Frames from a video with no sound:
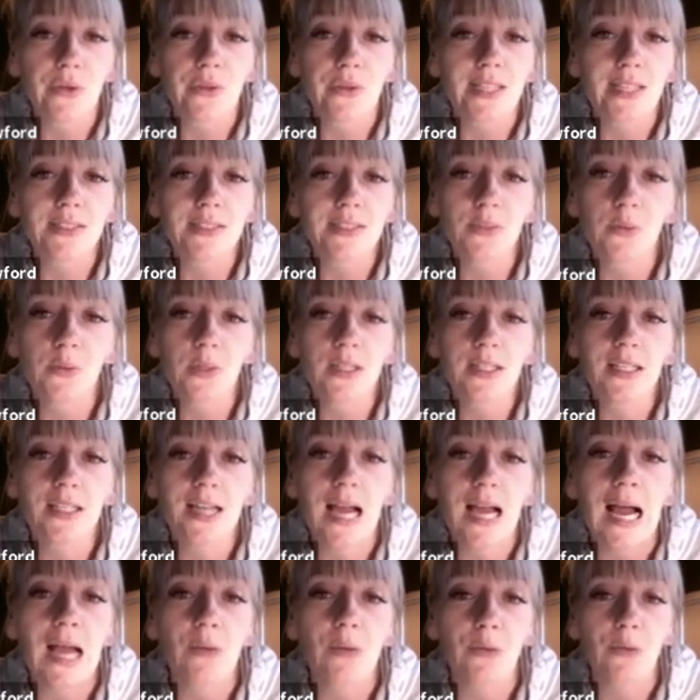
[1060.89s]
That's what
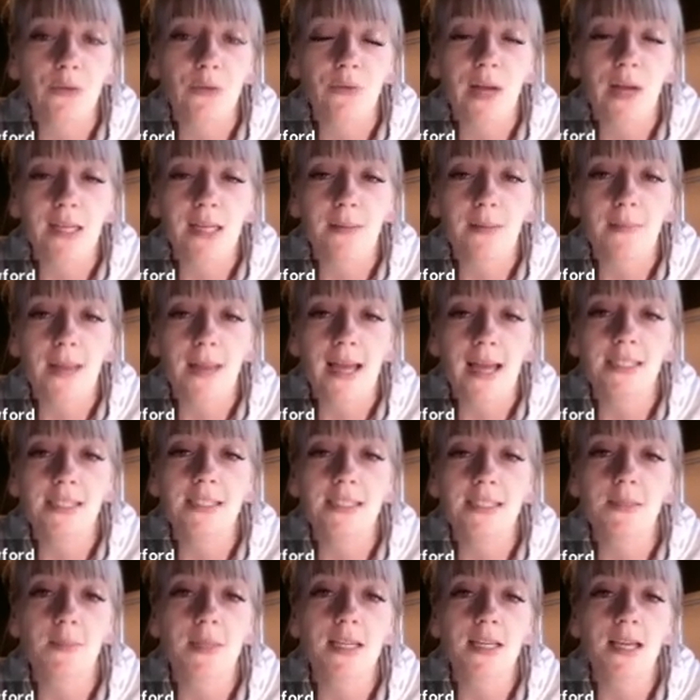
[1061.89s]
I would recommend,
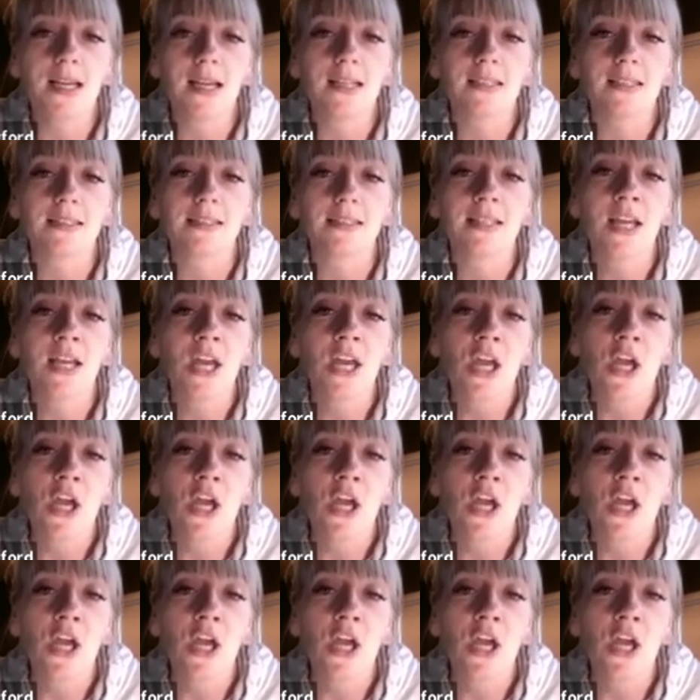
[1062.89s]
because